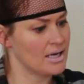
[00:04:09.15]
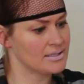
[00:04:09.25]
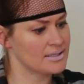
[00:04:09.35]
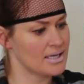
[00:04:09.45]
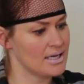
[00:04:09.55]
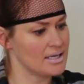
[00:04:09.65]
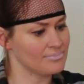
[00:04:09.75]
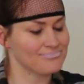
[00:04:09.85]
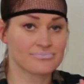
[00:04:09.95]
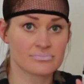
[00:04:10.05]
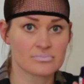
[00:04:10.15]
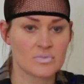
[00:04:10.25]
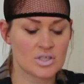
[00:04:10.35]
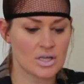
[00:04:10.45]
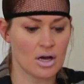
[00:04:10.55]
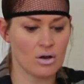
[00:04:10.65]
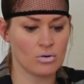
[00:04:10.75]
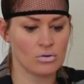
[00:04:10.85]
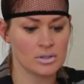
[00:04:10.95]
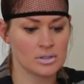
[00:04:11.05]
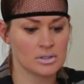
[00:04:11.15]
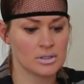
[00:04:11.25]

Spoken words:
and skin. So,